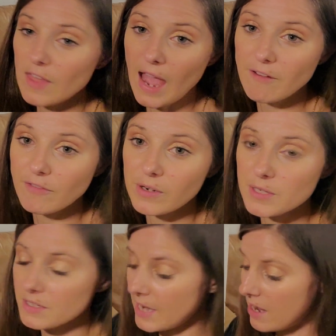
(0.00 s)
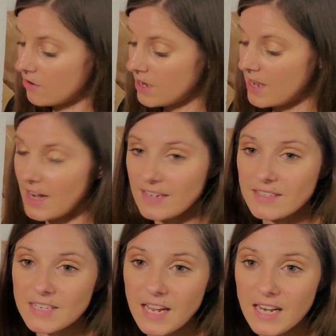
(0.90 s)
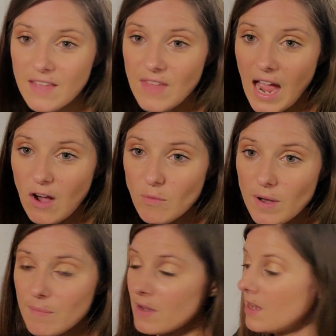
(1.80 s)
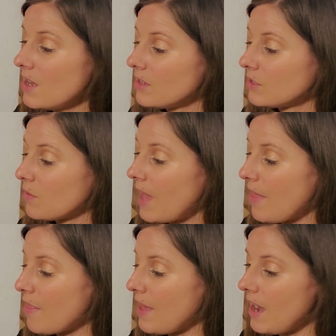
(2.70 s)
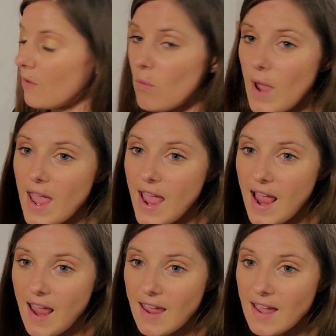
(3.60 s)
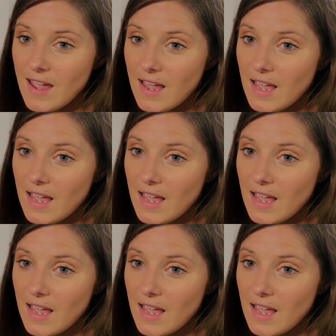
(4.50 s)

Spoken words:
that verse down and I stick it in the album so that way